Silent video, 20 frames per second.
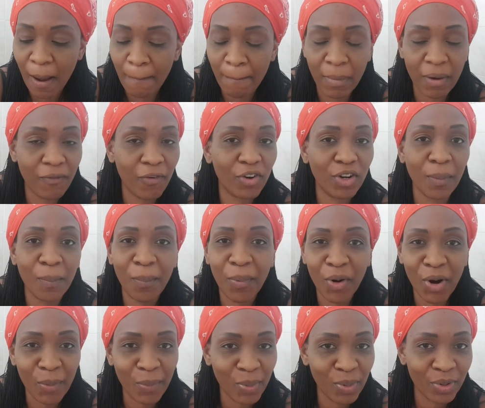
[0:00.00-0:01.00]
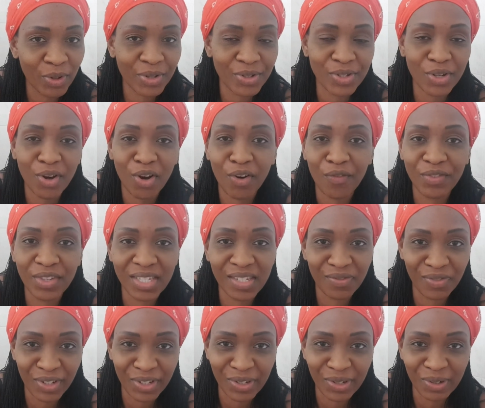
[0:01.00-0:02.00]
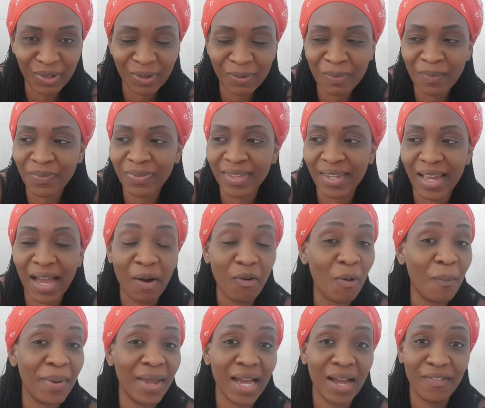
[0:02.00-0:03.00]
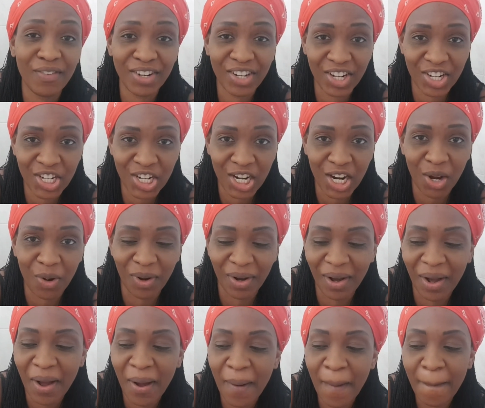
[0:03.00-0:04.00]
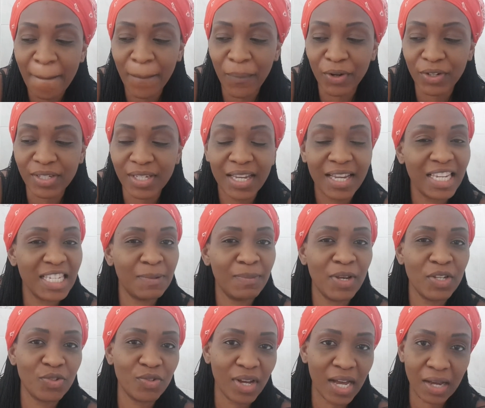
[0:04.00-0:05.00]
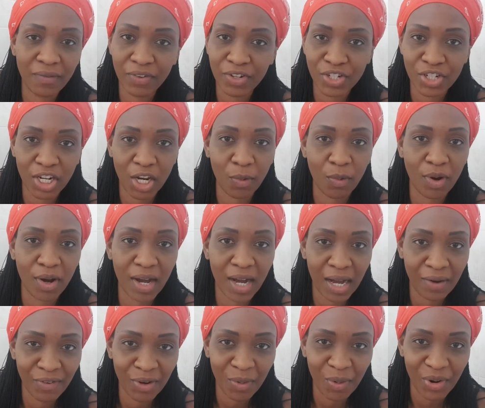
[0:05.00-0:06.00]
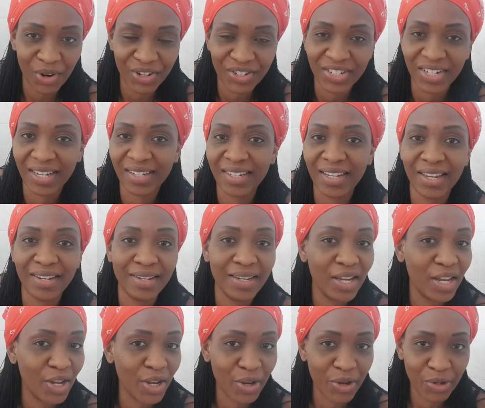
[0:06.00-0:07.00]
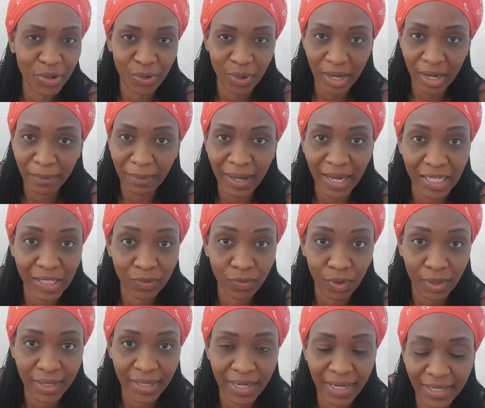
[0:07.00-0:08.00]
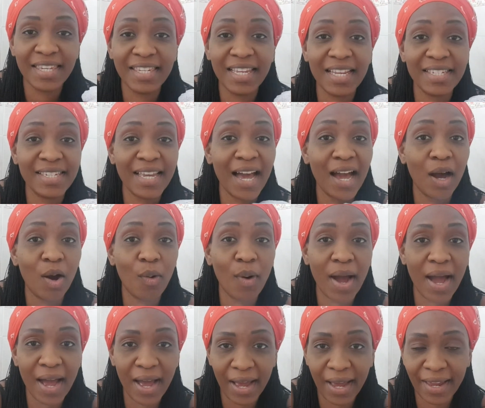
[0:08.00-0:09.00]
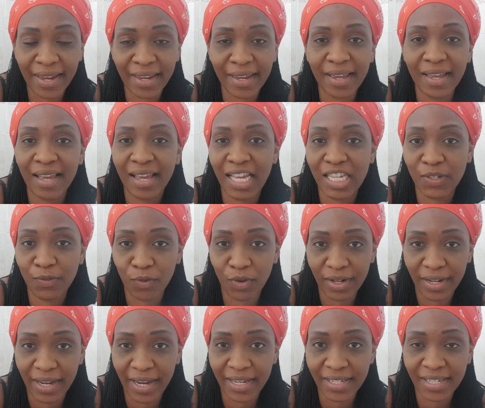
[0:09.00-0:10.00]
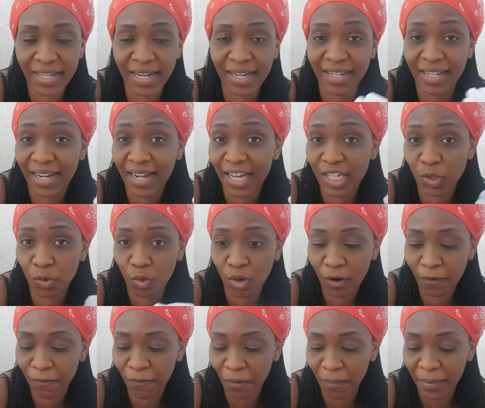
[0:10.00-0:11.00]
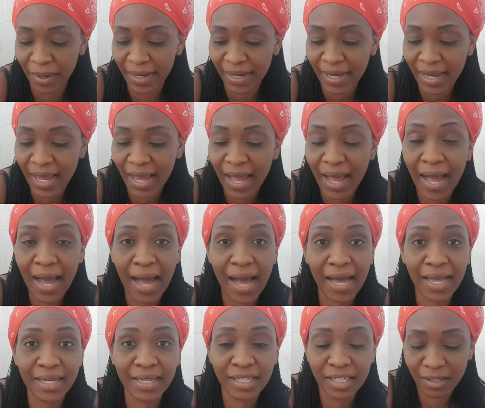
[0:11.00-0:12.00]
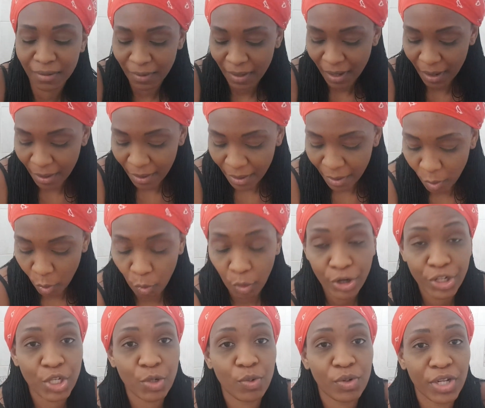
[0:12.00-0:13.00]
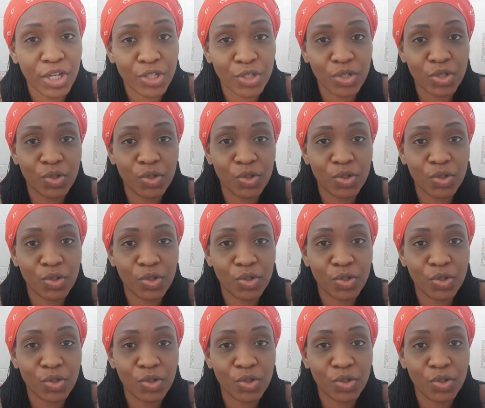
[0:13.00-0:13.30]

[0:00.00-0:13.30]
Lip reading: but for the purpose of this video I won't be having a shower, but it's best to have a shower, have a wash, and then you exfoliate. That's how I exfoliate, and that has worked for me. And what you will need to